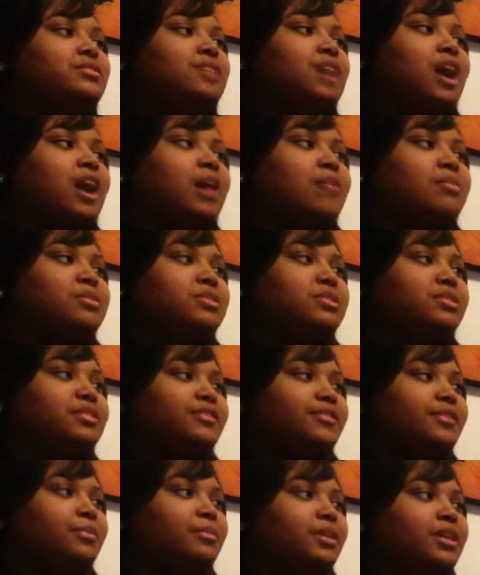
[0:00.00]
option
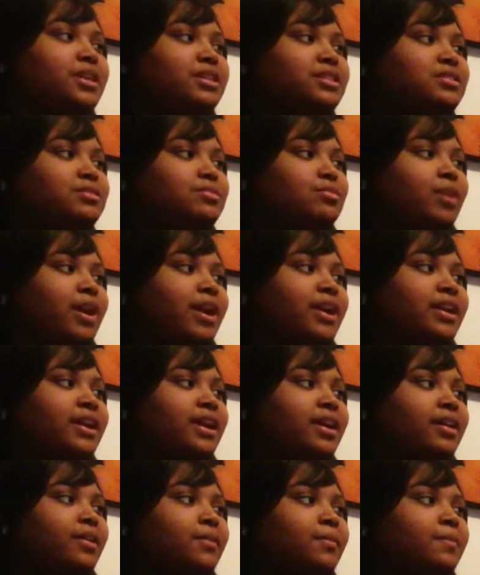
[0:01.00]
for me right
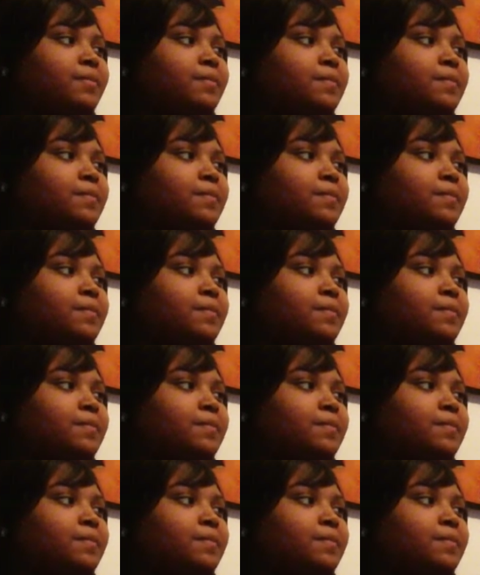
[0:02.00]
now